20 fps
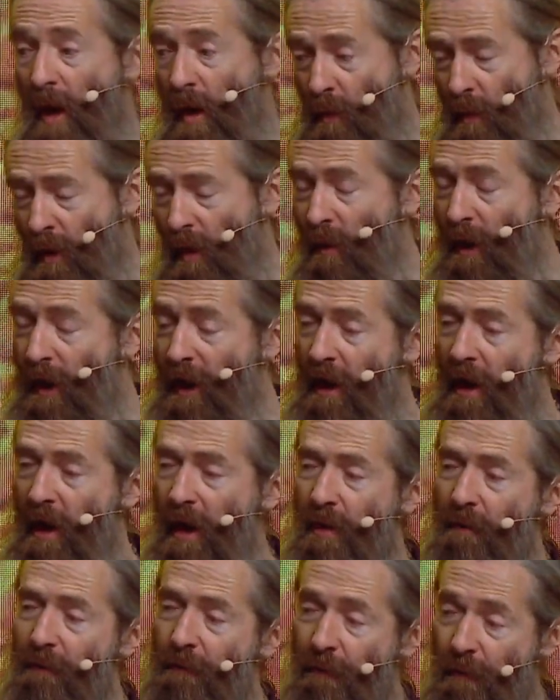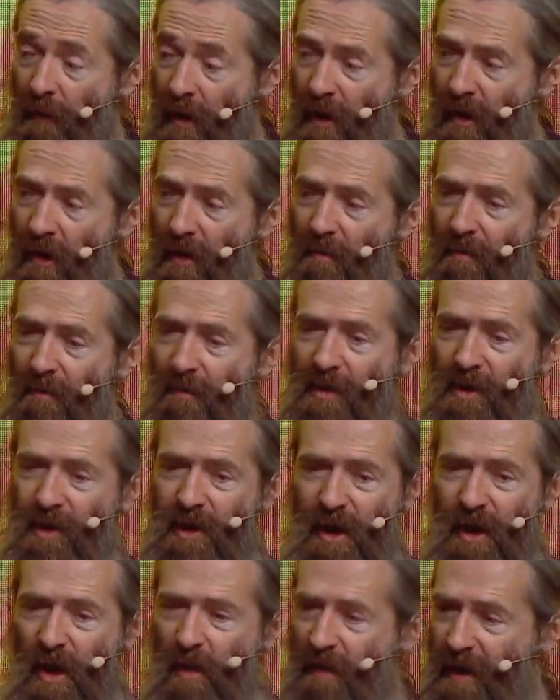What we can learn from
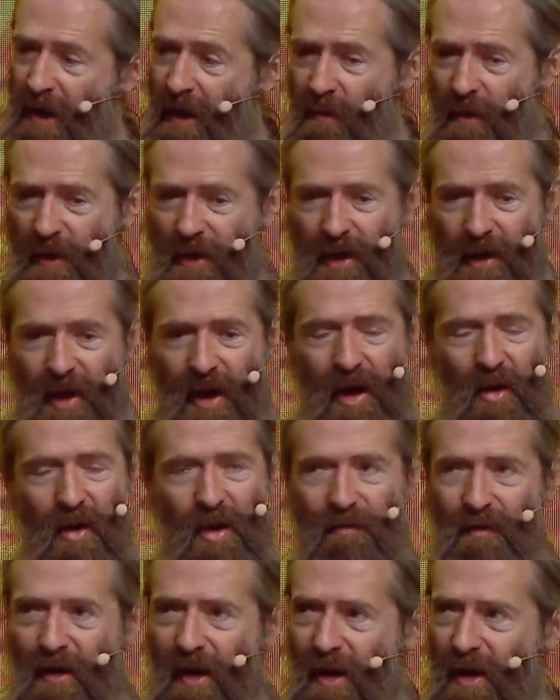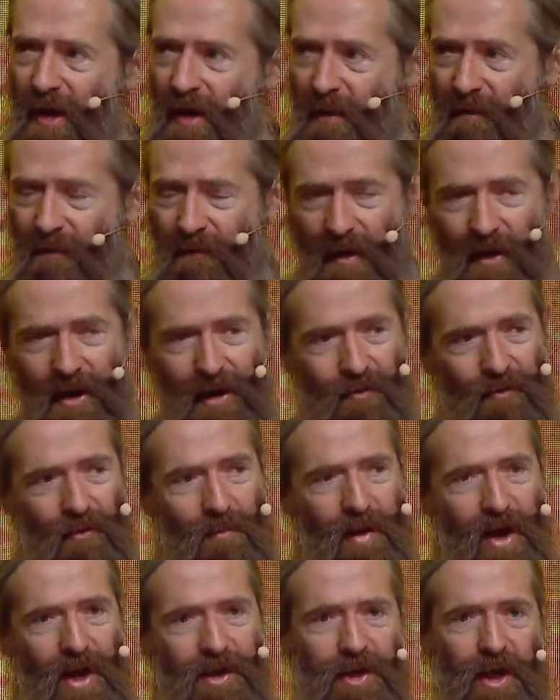genome sequencing, however, very
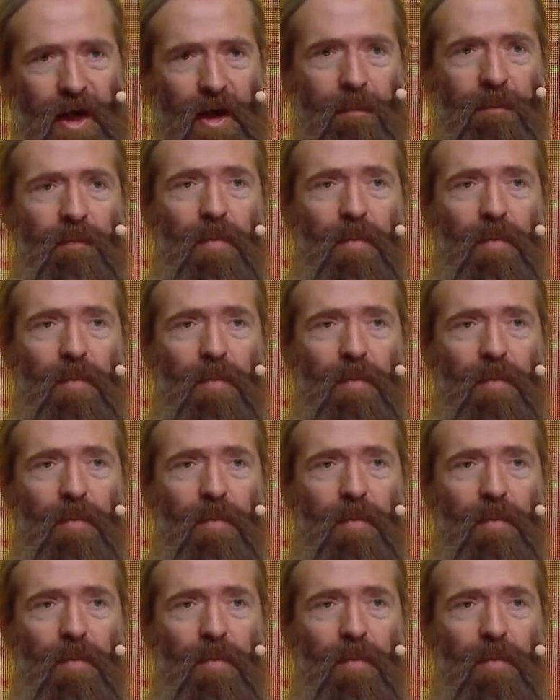different matter.